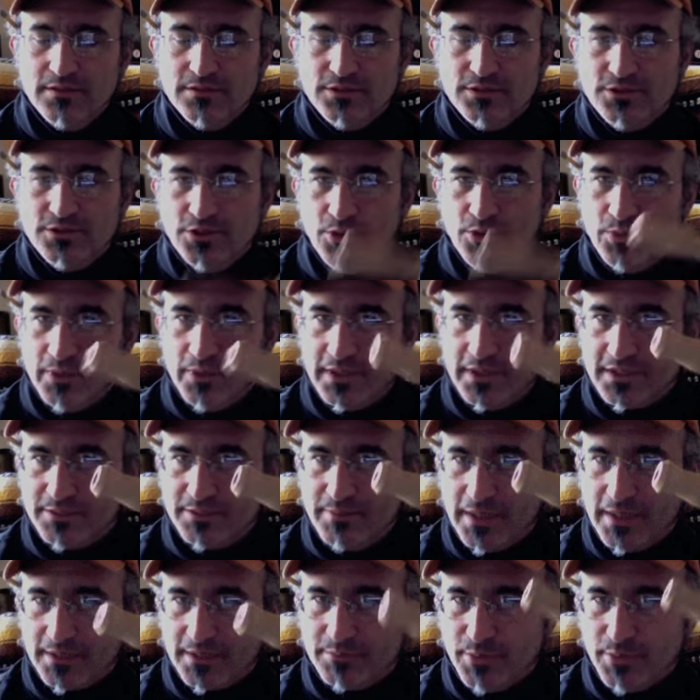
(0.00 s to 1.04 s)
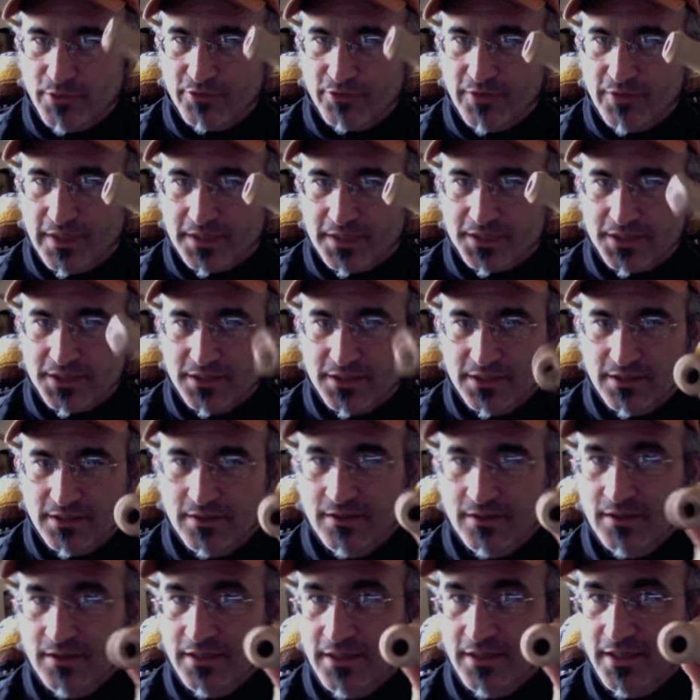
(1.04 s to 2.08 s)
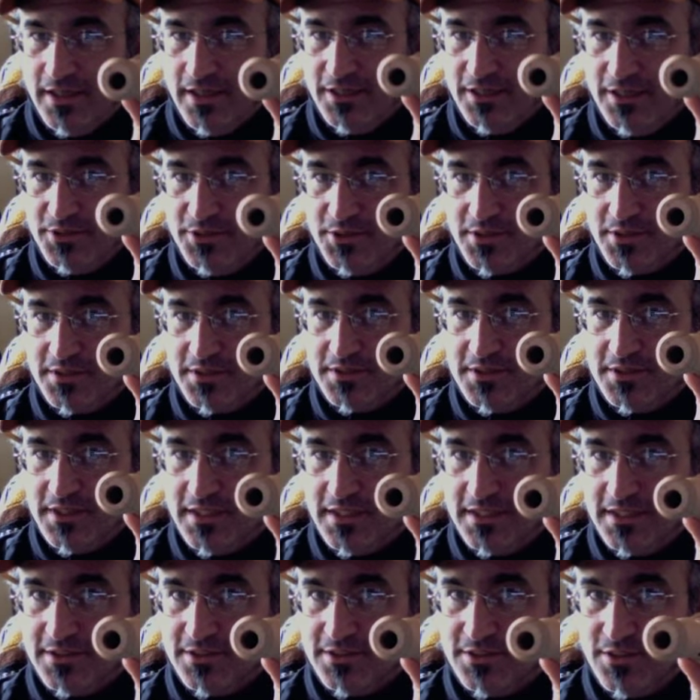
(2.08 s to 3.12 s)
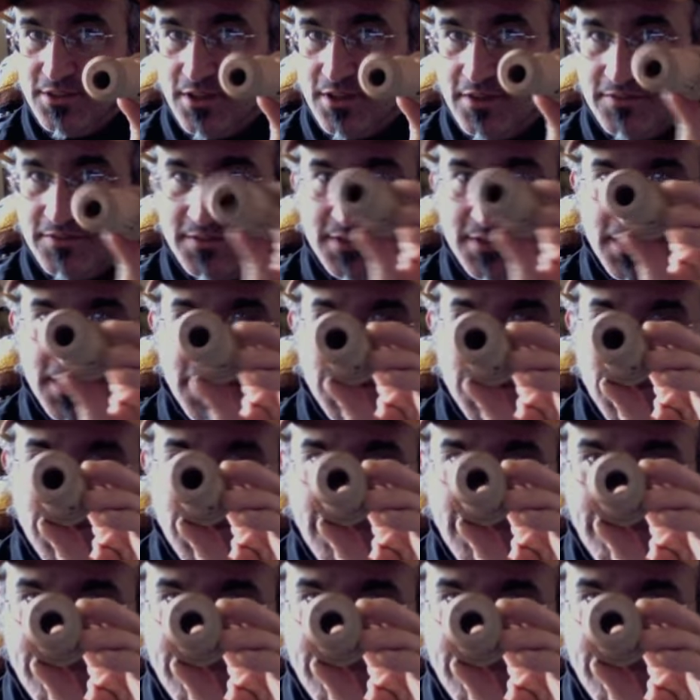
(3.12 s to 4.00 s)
Don't expect perfection. As you can see, this is off center.